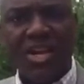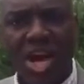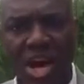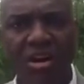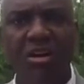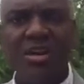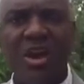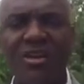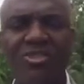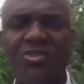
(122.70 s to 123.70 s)
hold
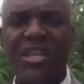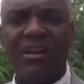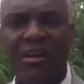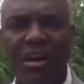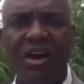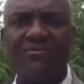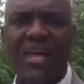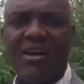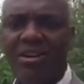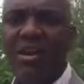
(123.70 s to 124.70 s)
on to the love
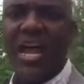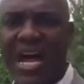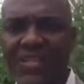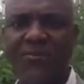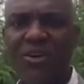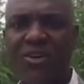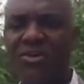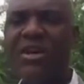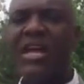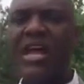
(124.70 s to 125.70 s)
that God has for
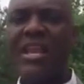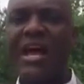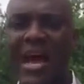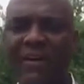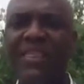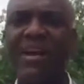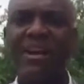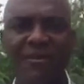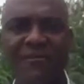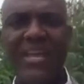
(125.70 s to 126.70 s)
you and have the
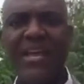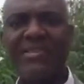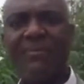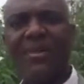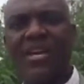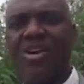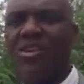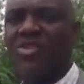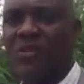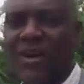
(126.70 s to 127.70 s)
confidence that
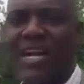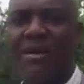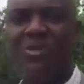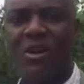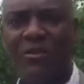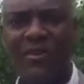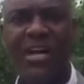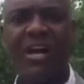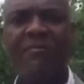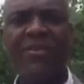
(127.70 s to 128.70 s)
because you overcome, you
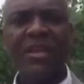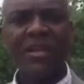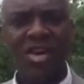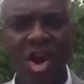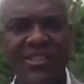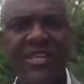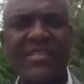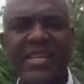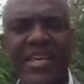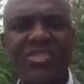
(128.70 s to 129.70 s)
overcome, God
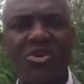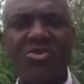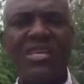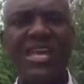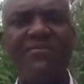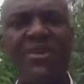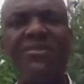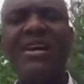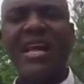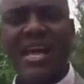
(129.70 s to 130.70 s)
says He's going to give
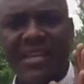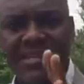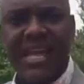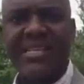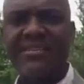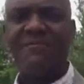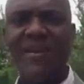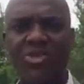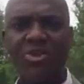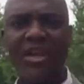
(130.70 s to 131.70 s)
you a decisive
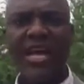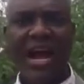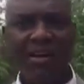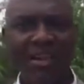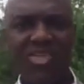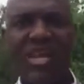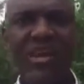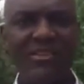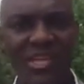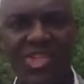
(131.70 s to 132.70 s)
victory. I want to
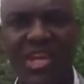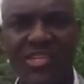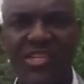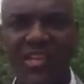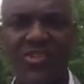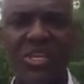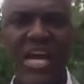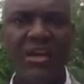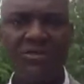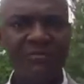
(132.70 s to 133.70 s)
challenge the church in these
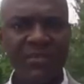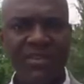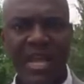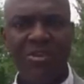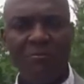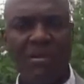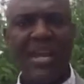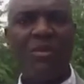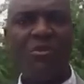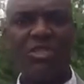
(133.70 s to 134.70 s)
times that no
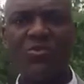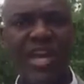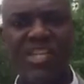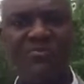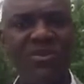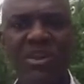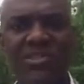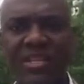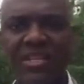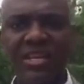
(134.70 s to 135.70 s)
matter what we're
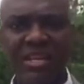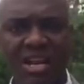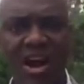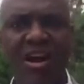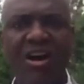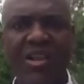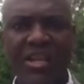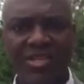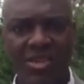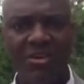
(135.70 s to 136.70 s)
experiencing, God
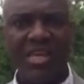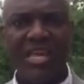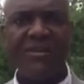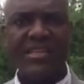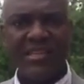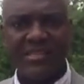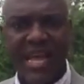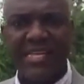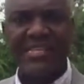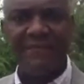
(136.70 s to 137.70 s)
is going to give us
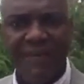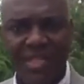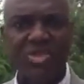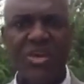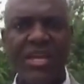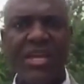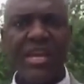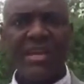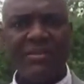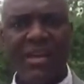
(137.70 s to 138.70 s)
decisive victory.
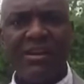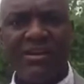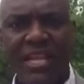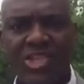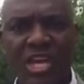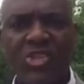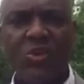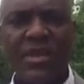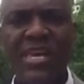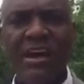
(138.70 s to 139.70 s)
The church
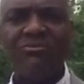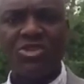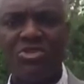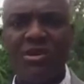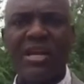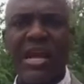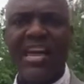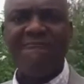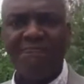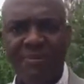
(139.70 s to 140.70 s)
will become stronger
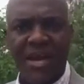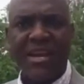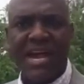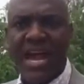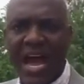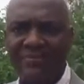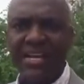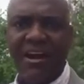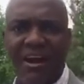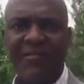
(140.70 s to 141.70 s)
and better
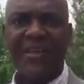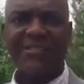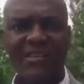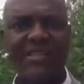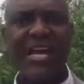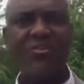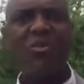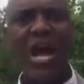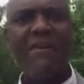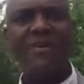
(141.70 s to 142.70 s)
after all this is done.
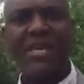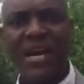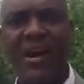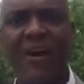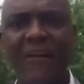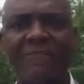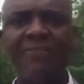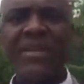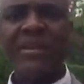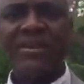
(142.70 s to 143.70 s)
Why? Because
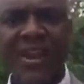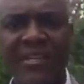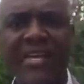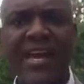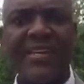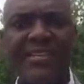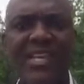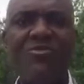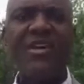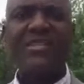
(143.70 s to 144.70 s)
greater is
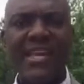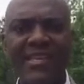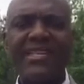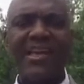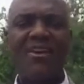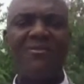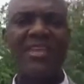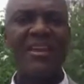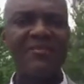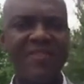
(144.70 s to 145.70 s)
He who is inside of you
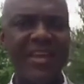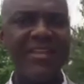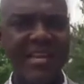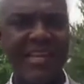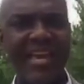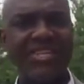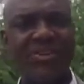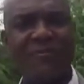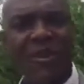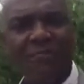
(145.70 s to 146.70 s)
than anything that is against
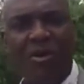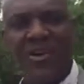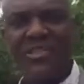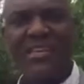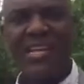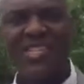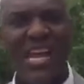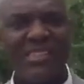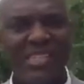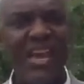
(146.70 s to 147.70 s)
you. Paul said that
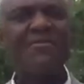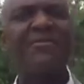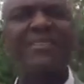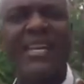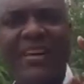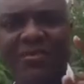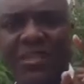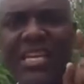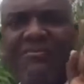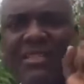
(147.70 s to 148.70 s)
shall death,
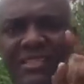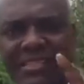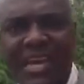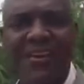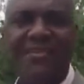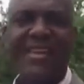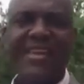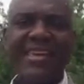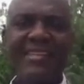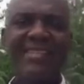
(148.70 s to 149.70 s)
not even death,
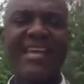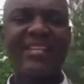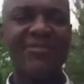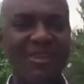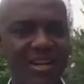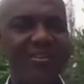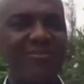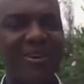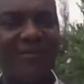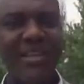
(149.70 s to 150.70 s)
can take us from the love of
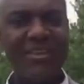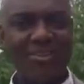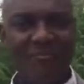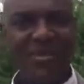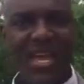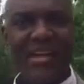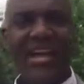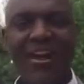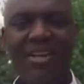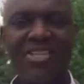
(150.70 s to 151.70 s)
God. So be
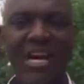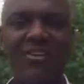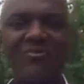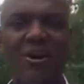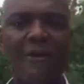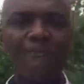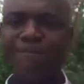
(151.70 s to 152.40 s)
encouraged, child of God.